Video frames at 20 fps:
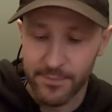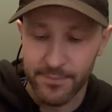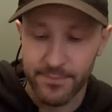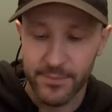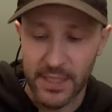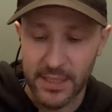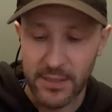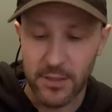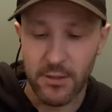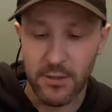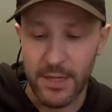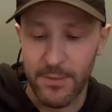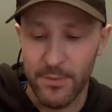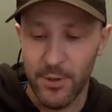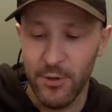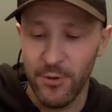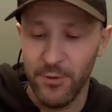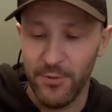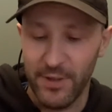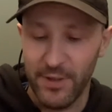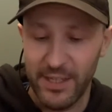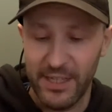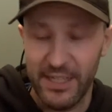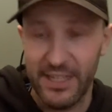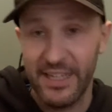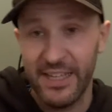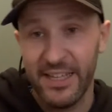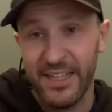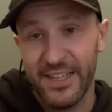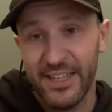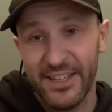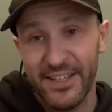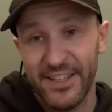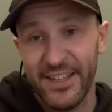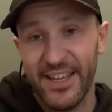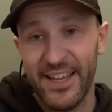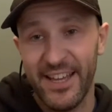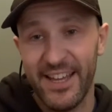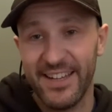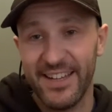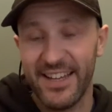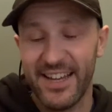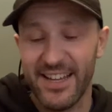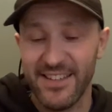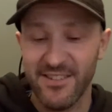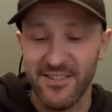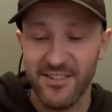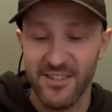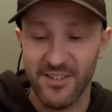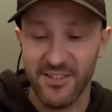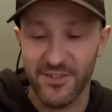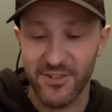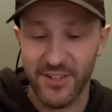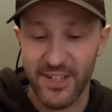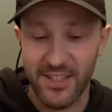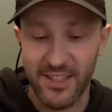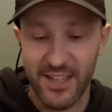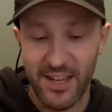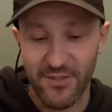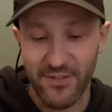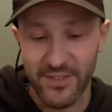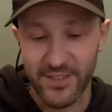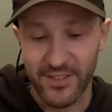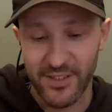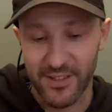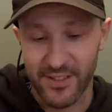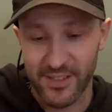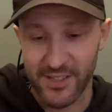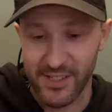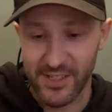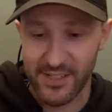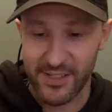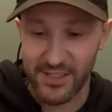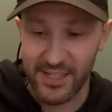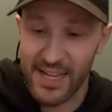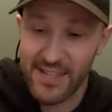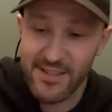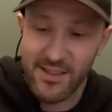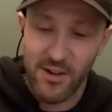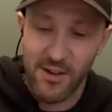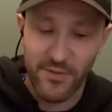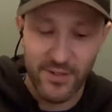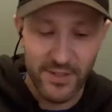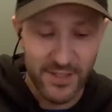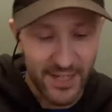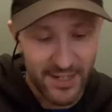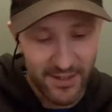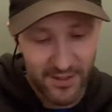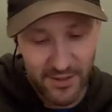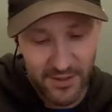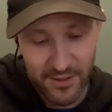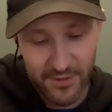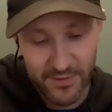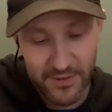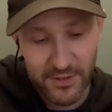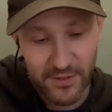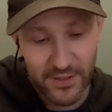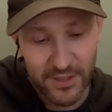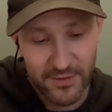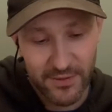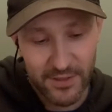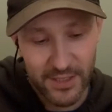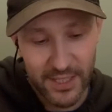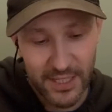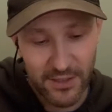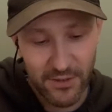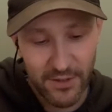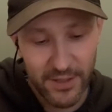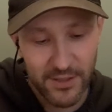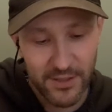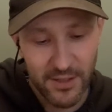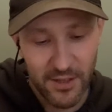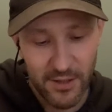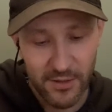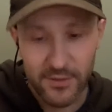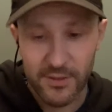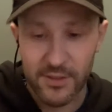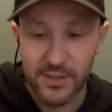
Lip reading: it's a great movie, and it has a lot of great Elvis songs in it. It has Elvis and a lot of his great songs.